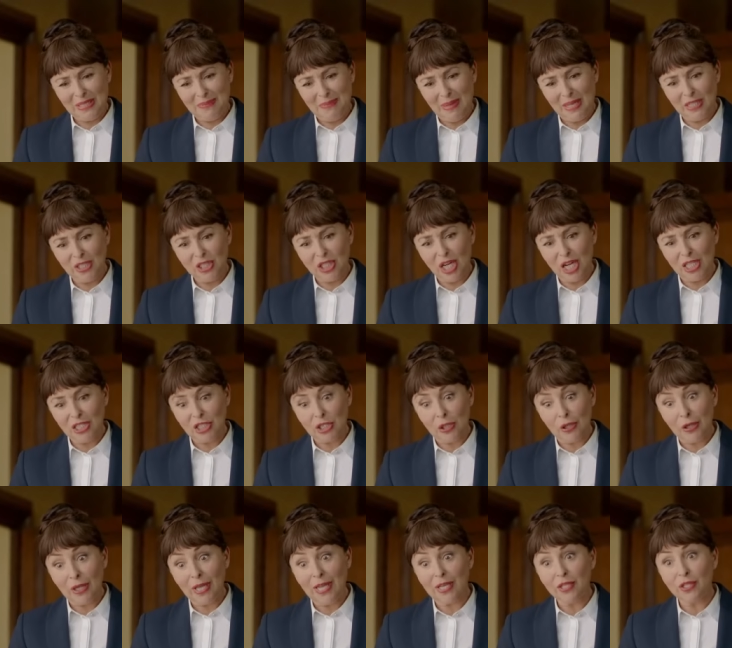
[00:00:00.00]
mein
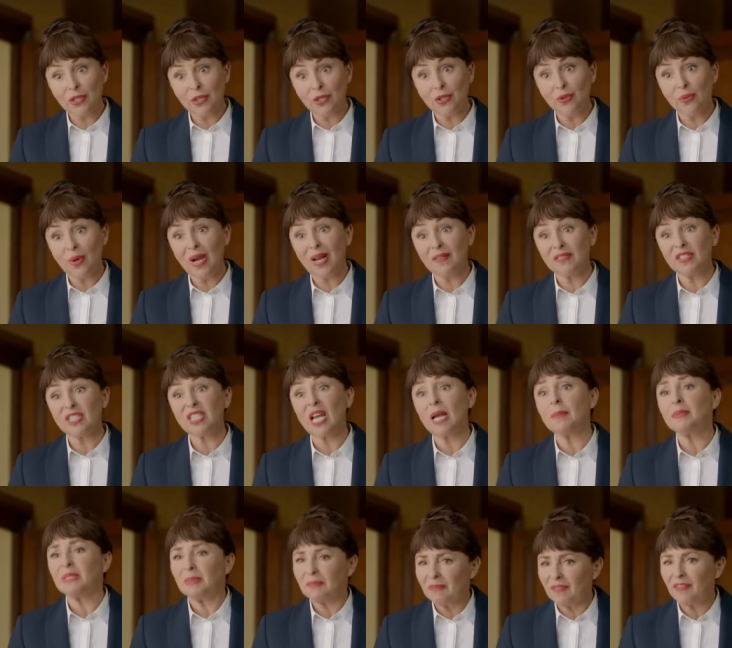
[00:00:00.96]
Chancellorette, you have
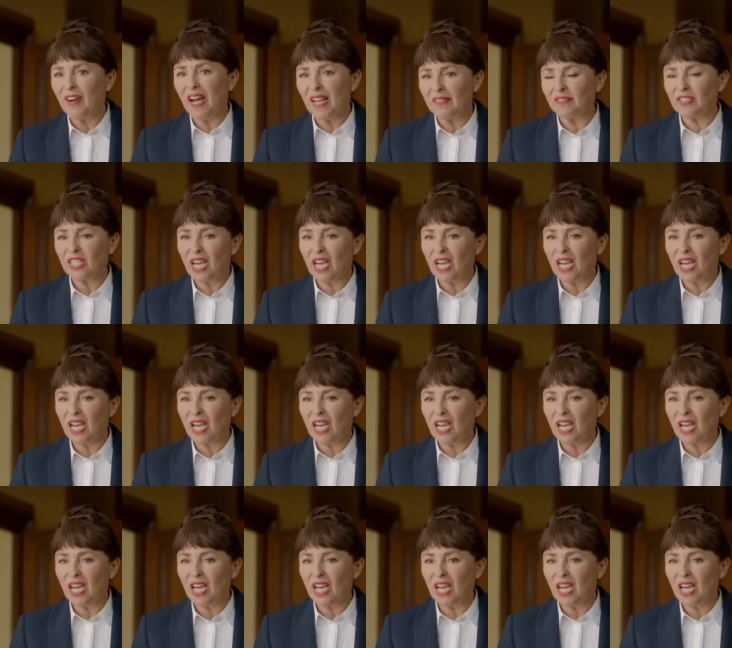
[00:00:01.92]
Skyped him five